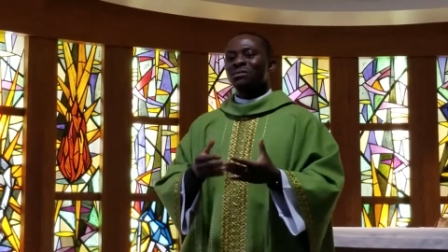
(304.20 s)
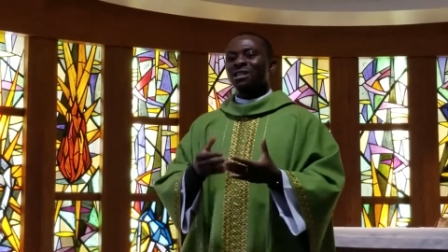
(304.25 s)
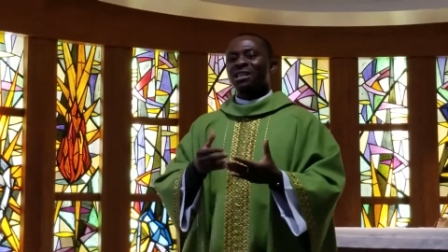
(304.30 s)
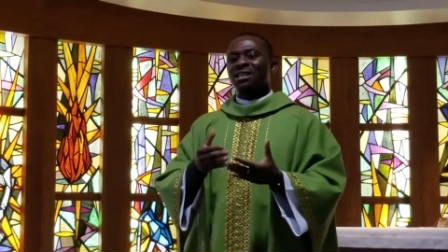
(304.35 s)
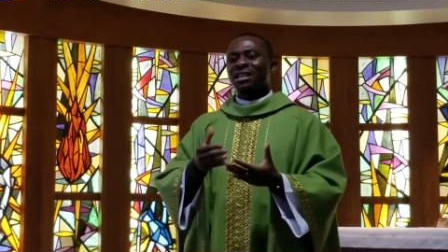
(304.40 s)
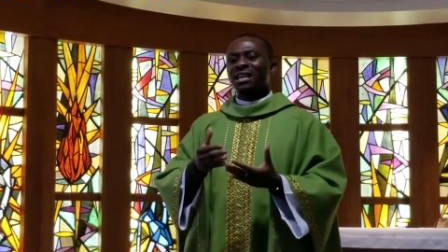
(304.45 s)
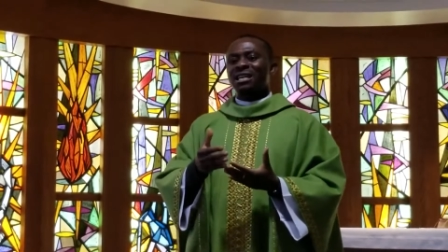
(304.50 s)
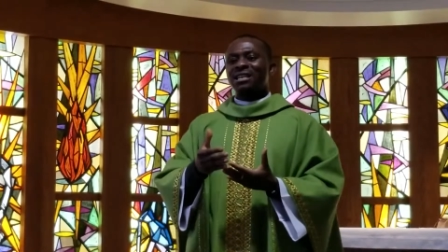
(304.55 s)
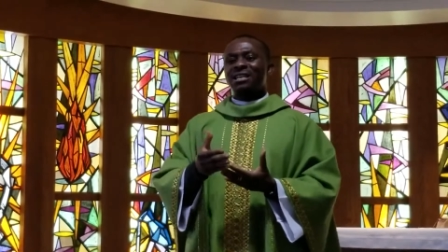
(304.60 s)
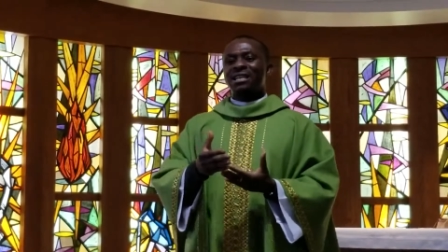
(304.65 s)

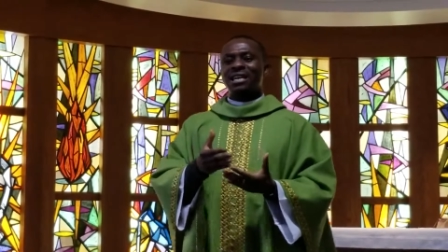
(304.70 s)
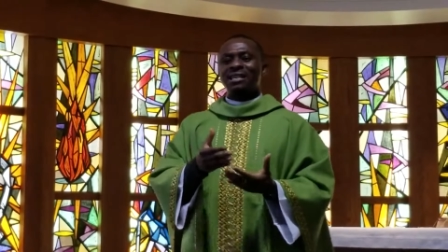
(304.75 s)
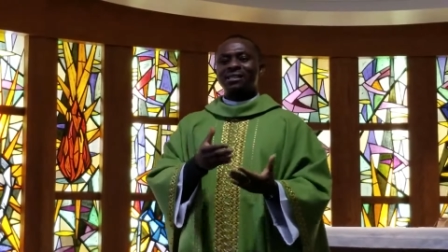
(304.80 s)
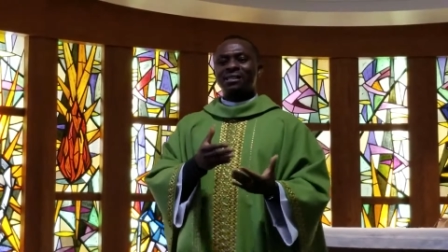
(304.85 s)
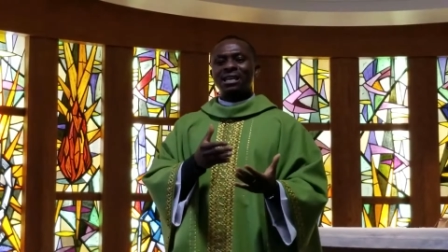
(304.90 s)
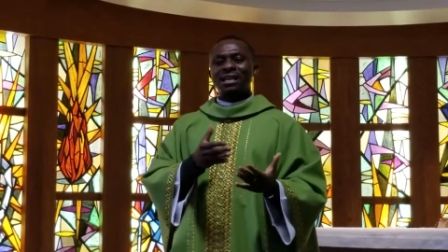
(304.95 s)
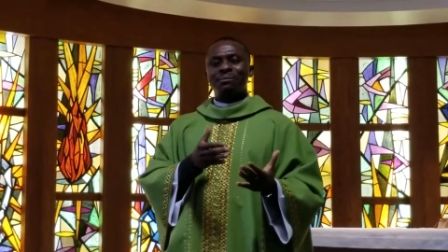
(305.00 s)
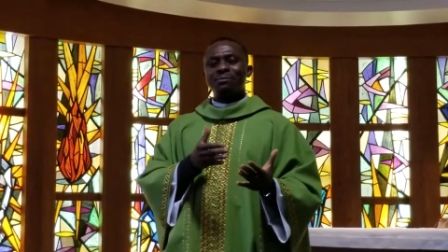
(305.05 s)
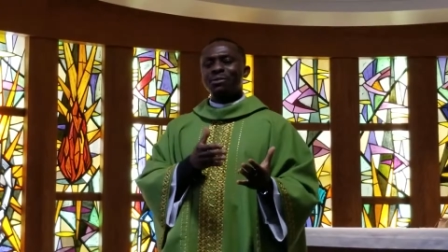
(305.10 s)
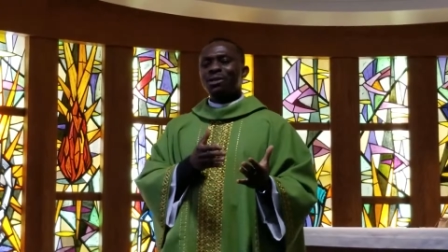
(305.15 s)

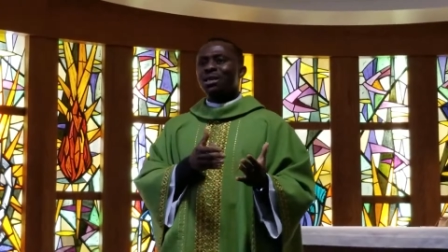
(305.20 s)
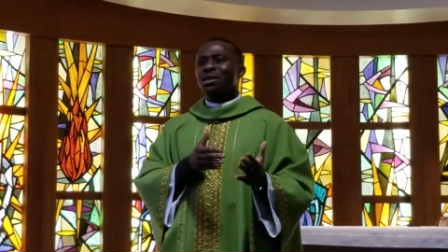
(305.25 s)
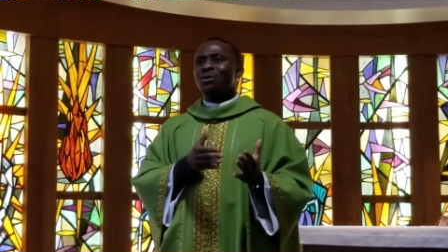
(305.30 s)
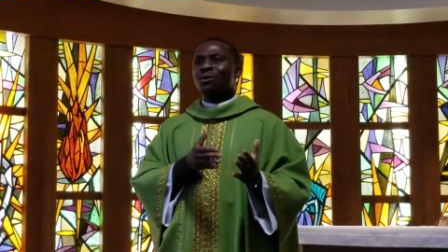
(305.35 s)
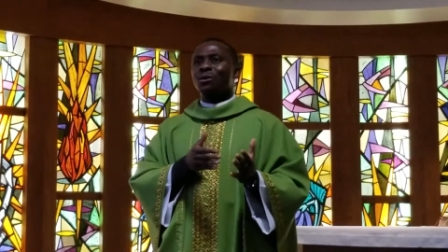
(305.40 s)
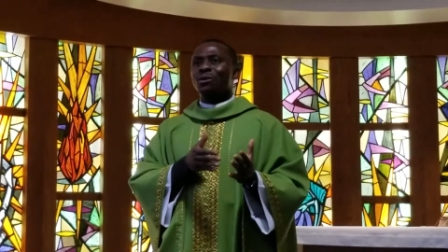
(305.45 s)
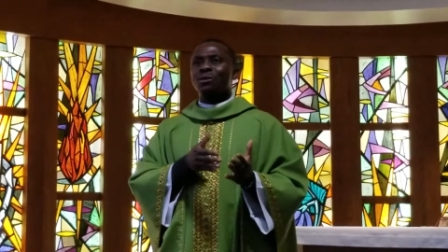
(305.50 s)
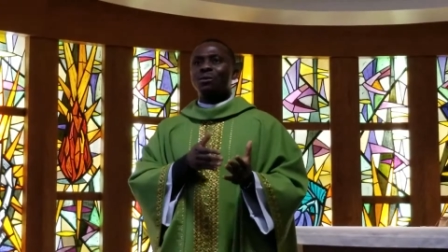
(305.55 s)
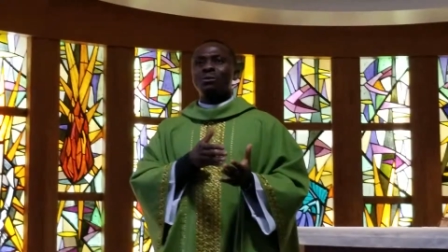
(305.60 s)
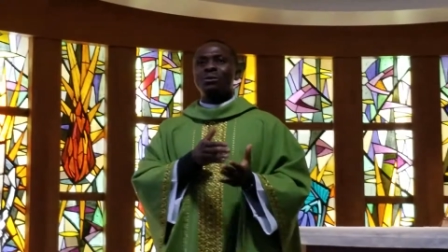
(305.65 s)
clandestine, you
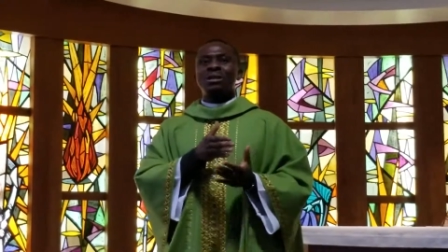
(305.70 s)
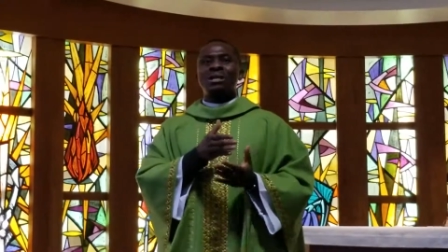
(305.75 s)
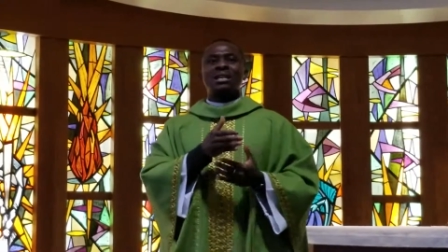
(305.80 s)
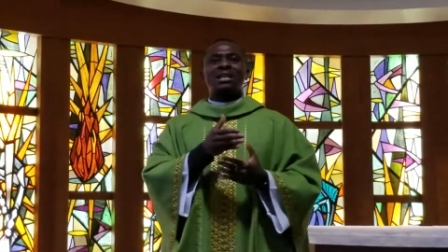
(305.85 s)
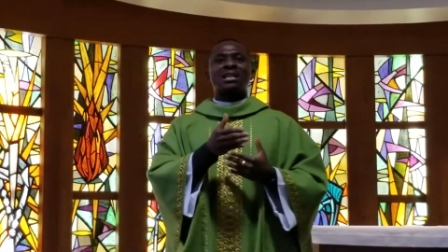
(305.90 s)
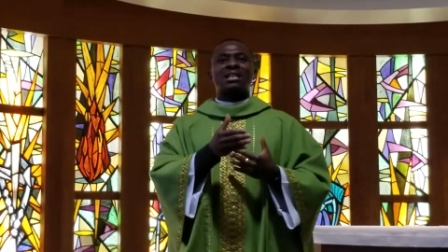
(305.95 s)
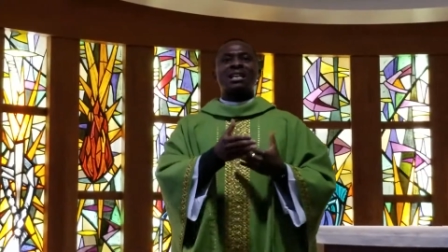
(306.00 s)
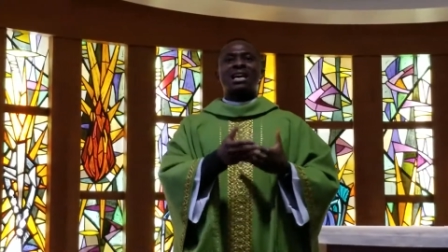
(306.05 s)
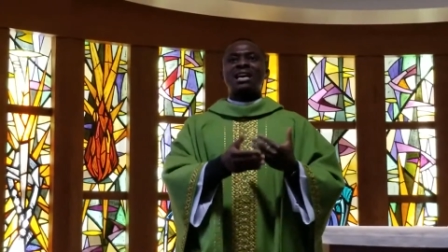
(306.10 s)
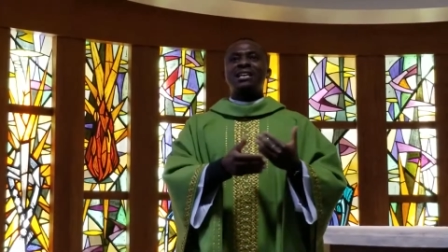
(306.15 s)
know,
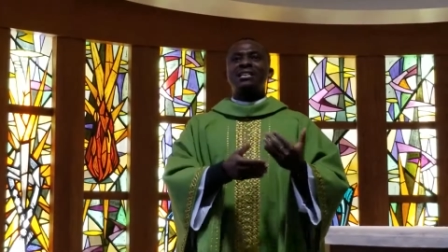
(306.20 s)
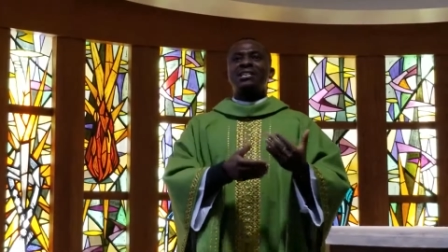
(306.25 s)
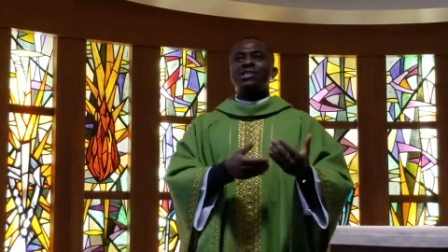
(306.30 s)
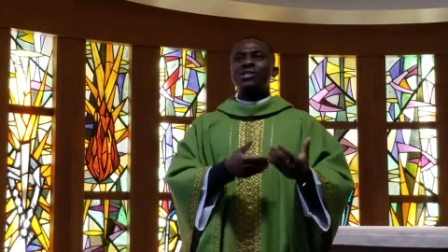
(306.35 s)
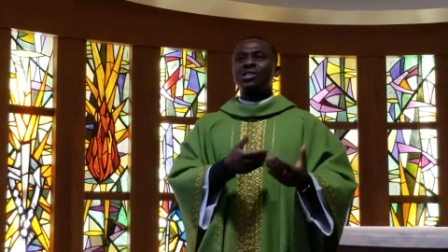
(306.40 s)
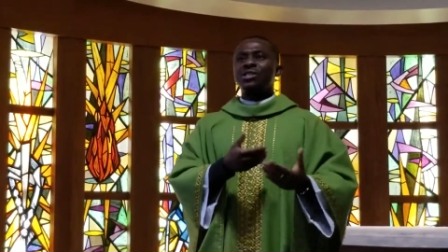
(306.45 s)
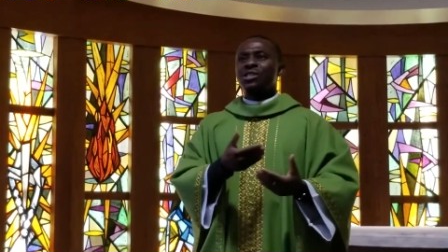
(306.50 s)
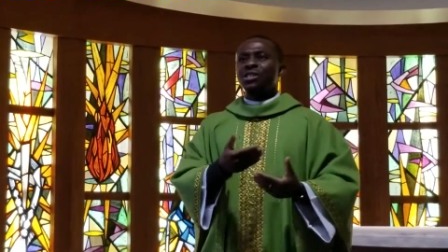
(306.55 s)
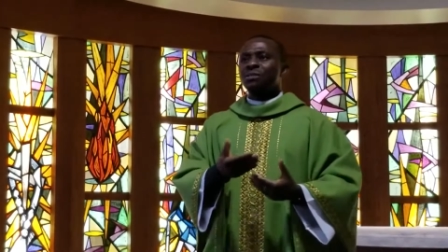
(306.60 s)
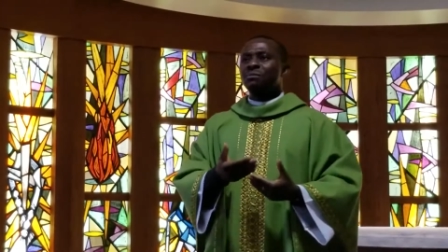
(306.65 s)

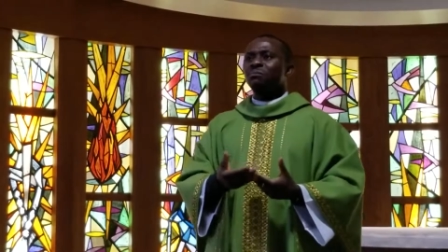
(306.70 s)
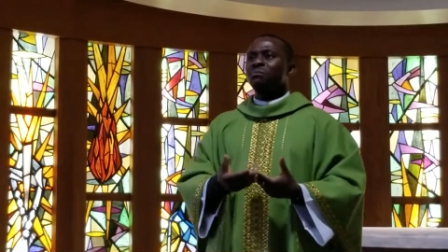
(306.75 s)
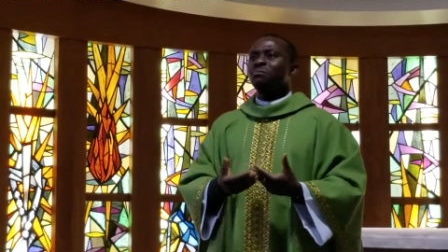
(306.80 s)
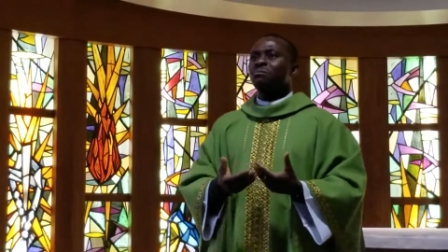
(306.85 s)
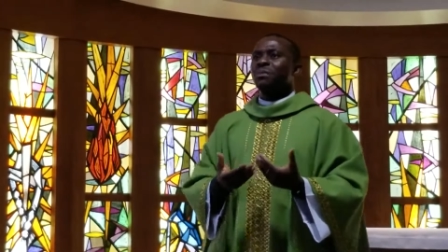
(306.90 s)
clannish